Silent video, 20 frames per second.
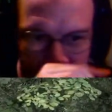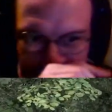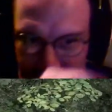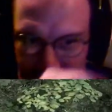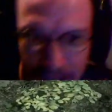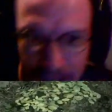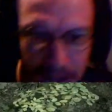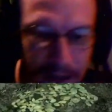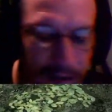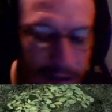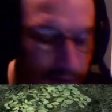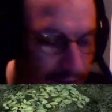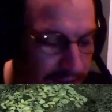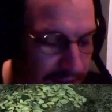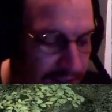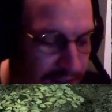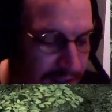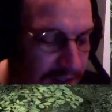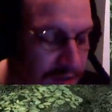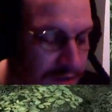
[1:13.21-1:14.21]
like I
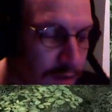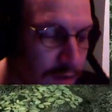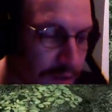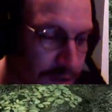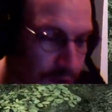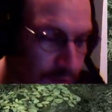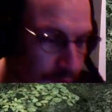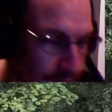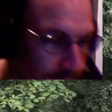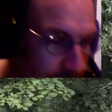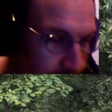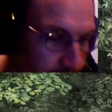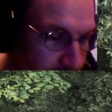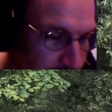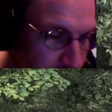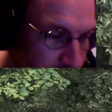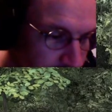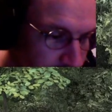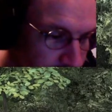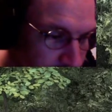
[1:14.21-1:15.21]
said, it is quite short. We're
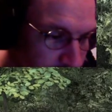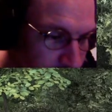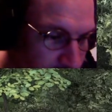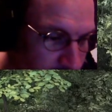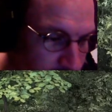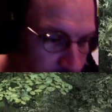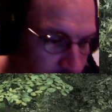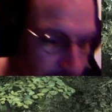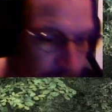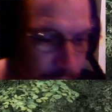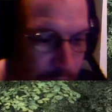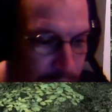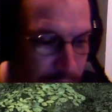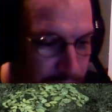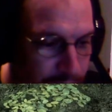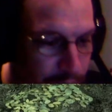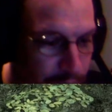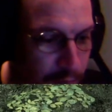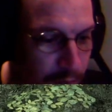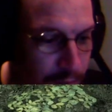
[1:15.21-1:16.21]
only
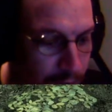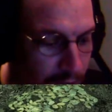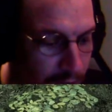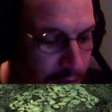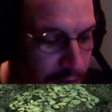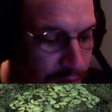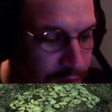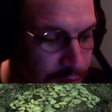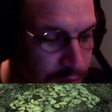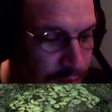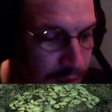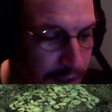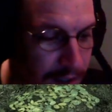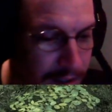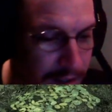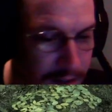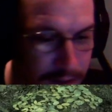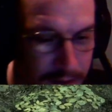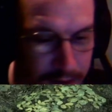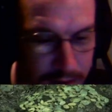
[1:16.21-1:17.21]
3.4 miles
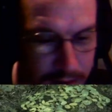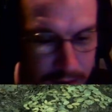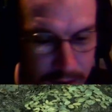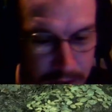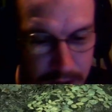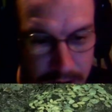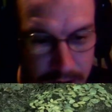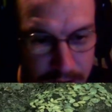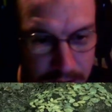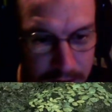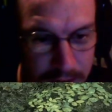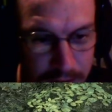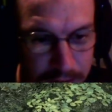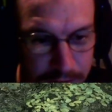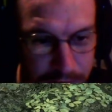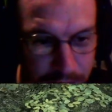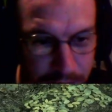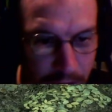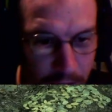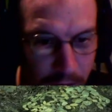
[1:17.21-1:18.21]
away
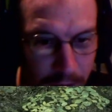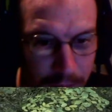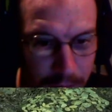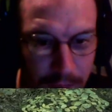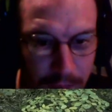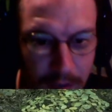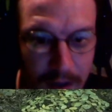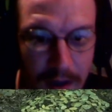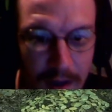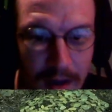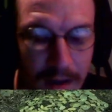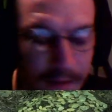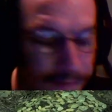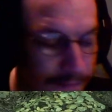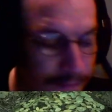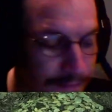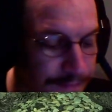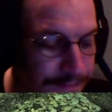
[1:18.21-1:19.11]
from our